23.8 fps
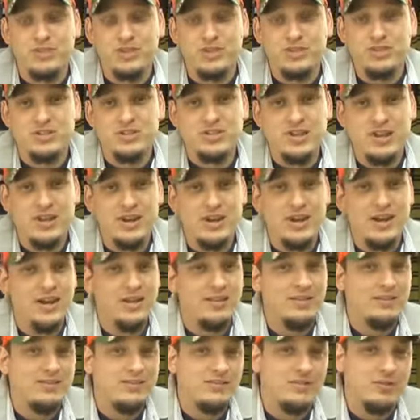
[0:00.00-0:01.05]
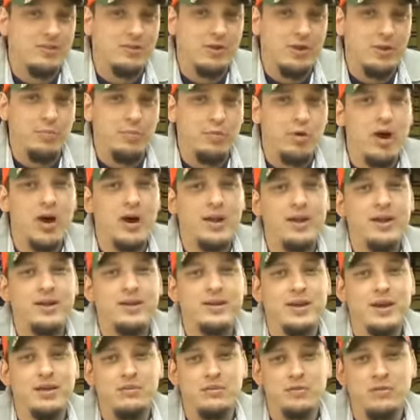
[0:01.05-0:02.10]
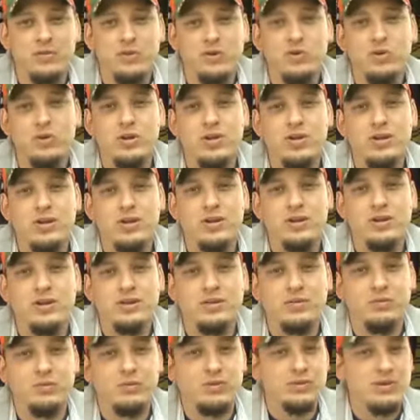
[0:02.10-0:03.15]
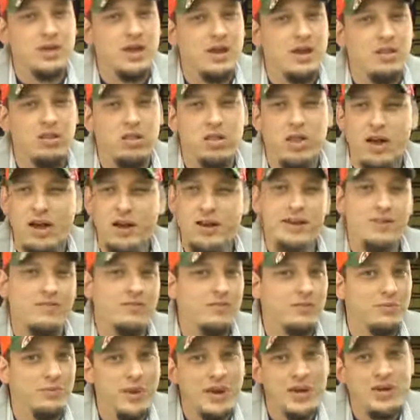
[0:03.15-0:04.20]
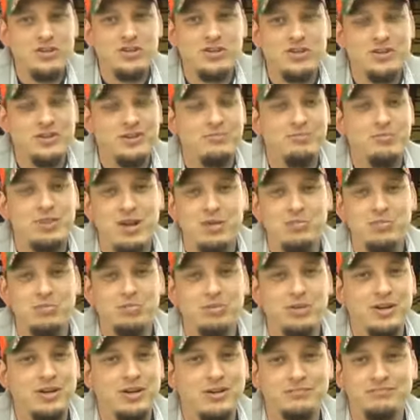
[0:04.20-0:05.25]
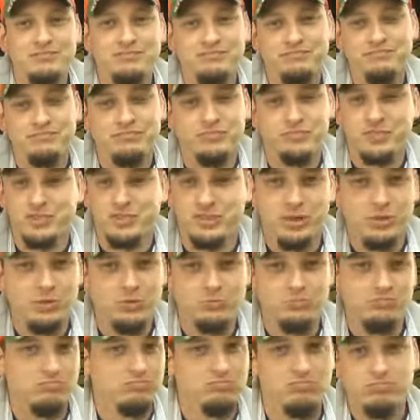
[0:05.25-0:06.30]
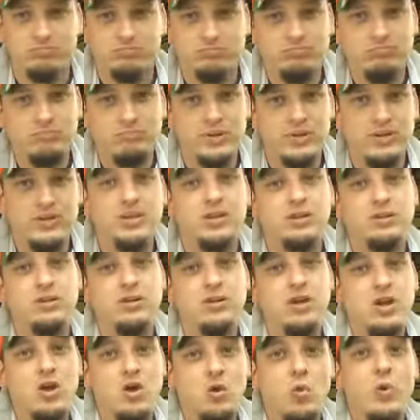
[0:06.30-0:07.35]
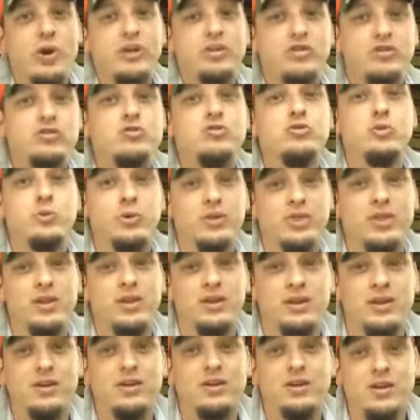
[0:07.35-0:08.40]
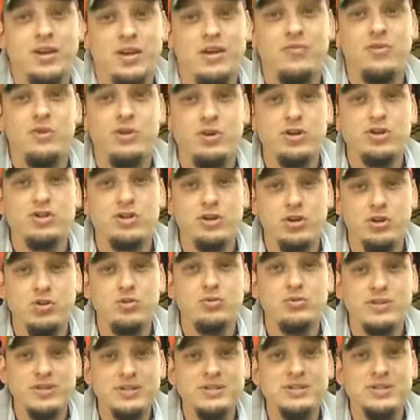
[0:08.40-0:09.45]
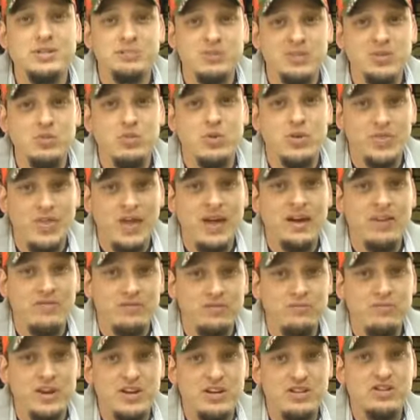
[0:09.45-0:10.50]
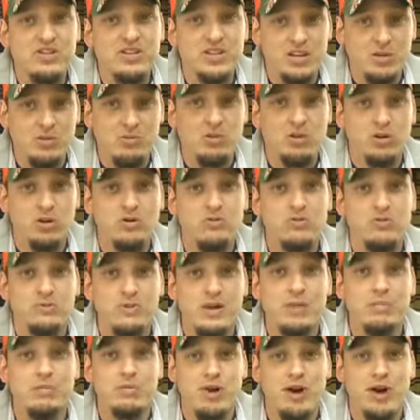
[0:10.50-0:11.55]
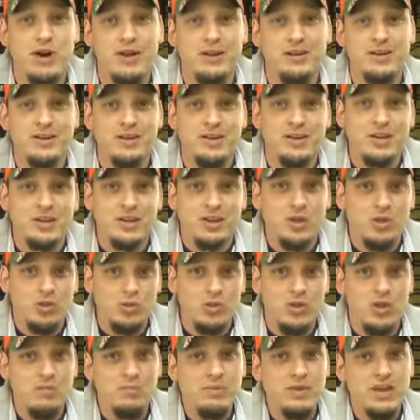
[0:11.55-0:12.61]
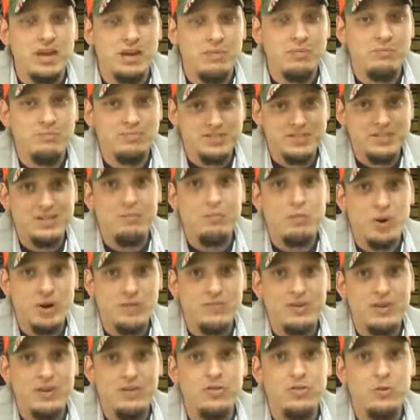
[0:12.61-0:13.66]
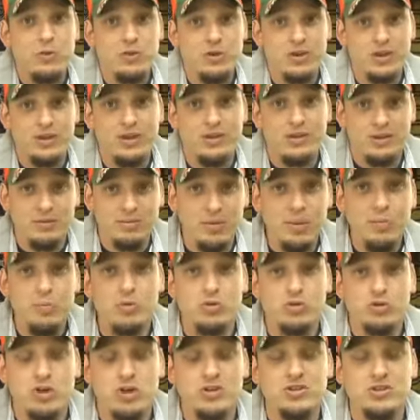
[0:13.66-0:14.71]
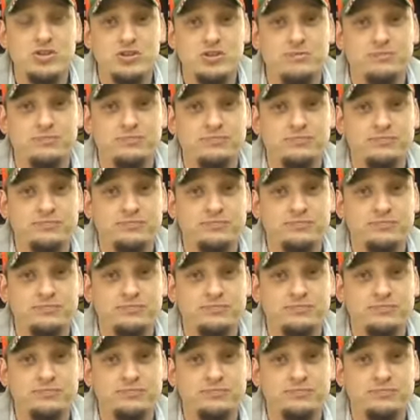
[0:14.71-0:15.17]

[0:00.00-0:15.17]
Just saying, hey, this is a great product, I reviewed it, had a lot of information, blah, blah, blah. So, big deal. What did you do with it? If you could show you did something with that information that you learned from that product, you then become somewhat of an authority, and people will trust you.